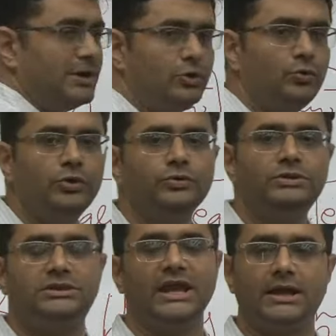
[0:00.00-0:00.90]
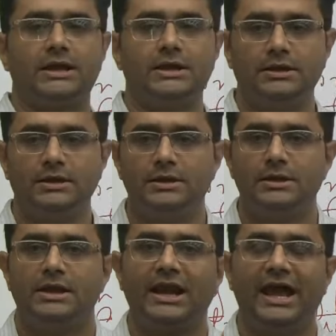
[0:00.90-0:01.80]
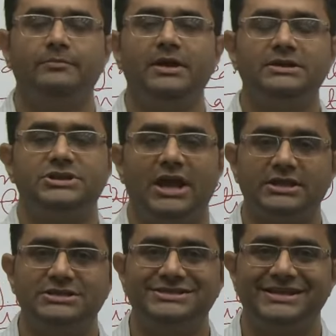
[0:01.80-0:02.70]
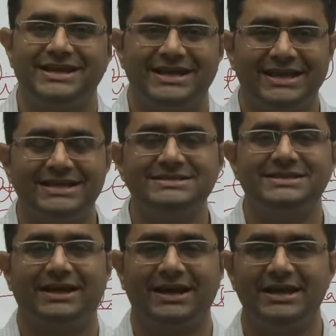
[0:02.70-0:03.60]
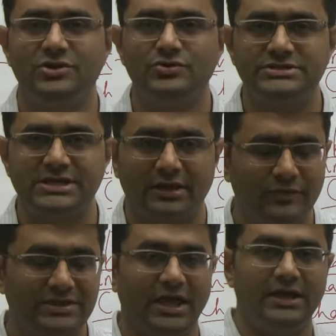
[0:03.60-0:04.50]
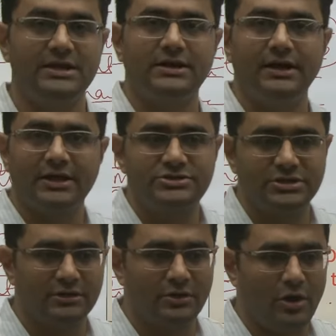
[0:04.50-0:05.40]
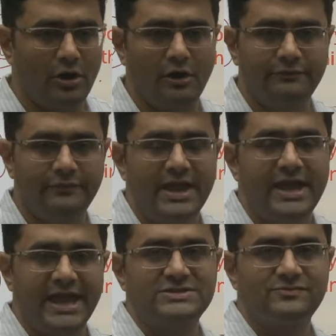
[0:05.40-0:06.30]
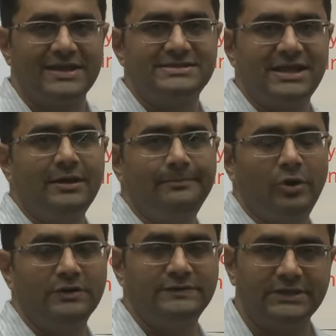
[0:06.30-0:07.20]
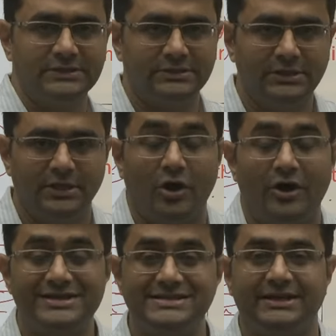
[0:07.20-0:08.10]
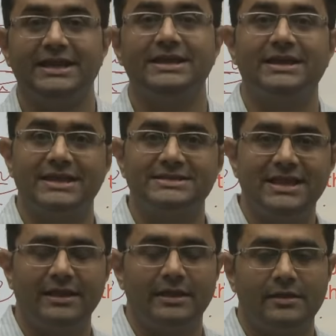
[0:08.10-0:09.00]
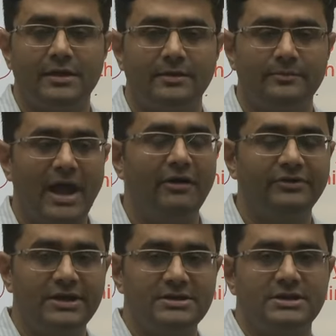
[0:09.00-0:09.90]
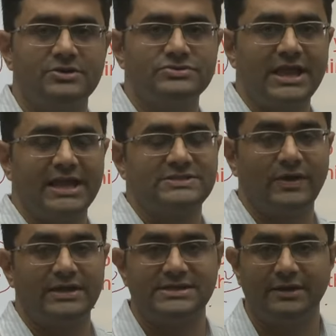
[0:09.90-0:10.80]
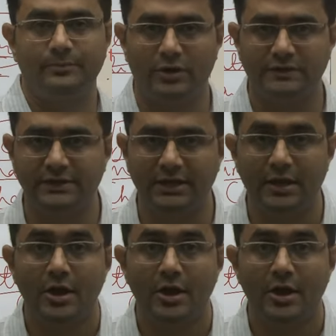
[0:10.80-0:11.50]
Do you think climate change is reducing with the introduction of XYZ policy? Or is it increasing after introducing XYZ policy?